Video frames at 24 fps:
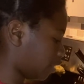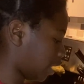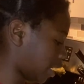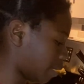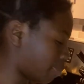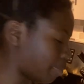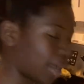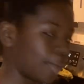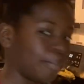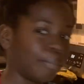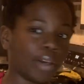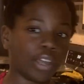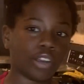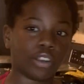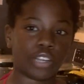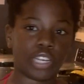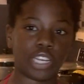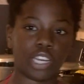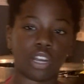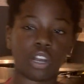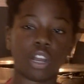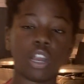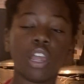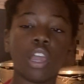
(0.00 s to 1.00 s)
my butter here,
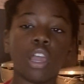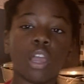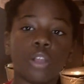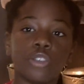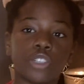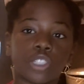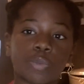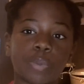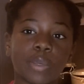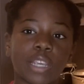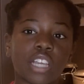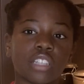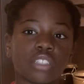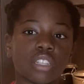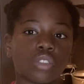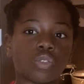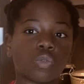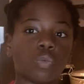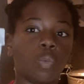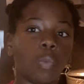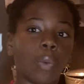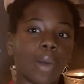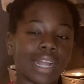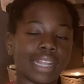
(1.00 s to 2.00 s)
just because it's
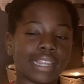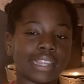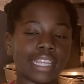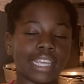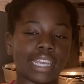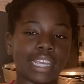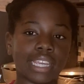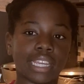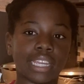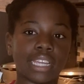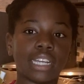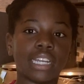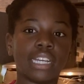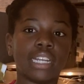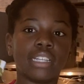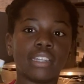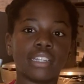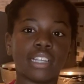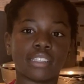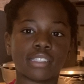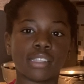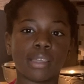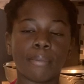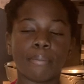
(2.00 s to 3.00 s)
one thing
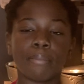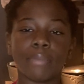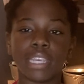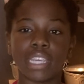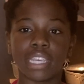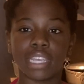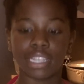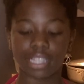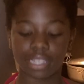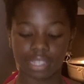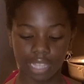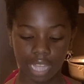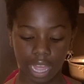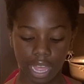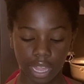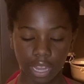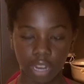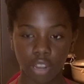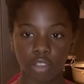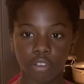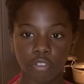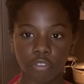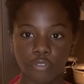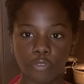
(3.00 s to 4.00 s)
doesn't mean that
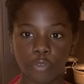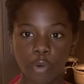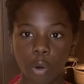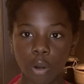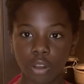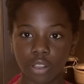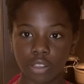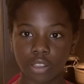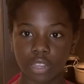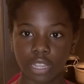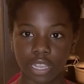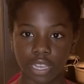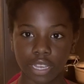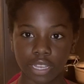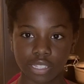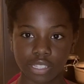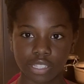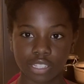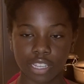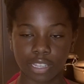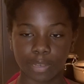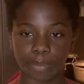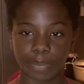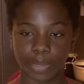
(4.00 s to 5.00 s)
4 things
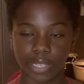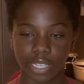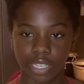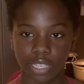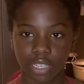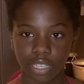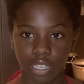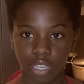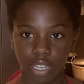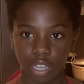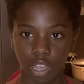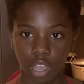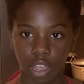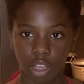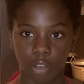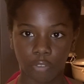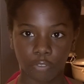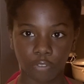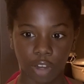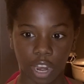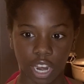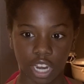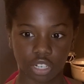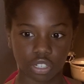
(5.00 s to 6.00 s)
can be a
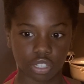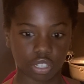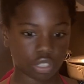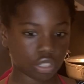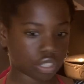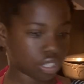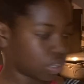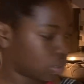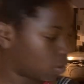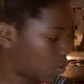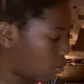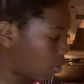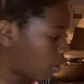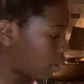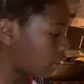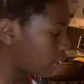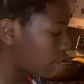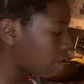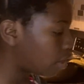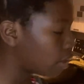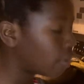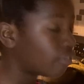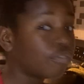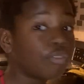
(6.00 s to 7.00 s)
fraction too.
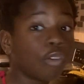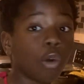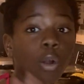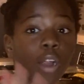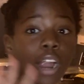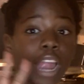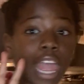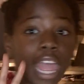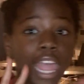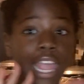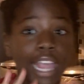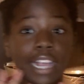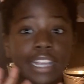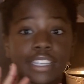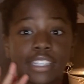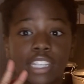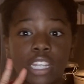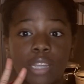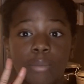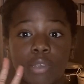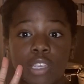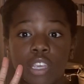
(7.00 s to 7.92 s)
4 eggs can be a